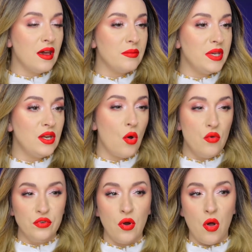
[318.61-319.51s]
I mean,
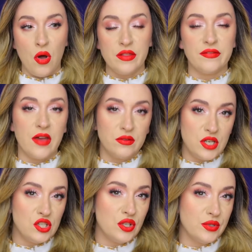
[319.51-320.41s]
overall the
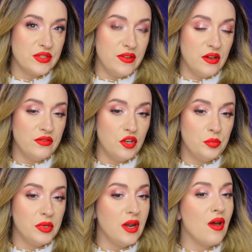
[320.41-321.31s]
foundation looks very,
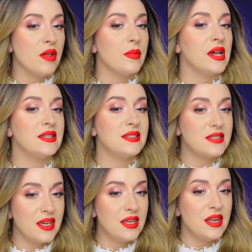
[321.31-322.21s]
very pretty on my
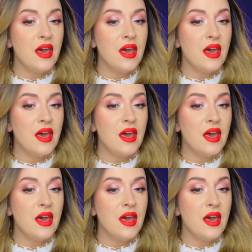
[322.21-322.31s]
skin.